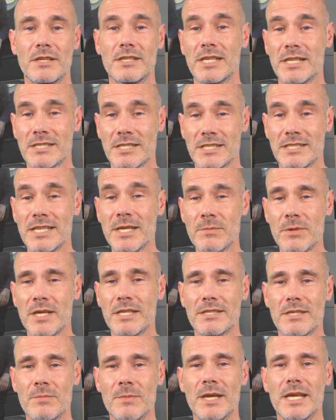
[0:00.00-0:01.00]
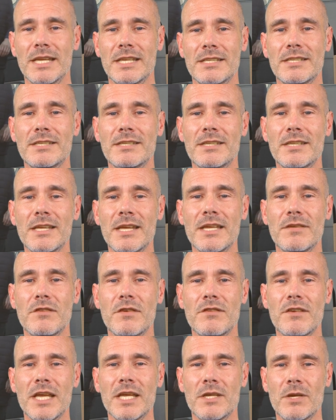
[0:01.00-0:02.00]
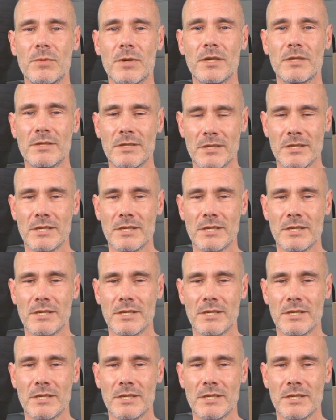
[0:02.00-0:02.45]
disassembling the piece, if available.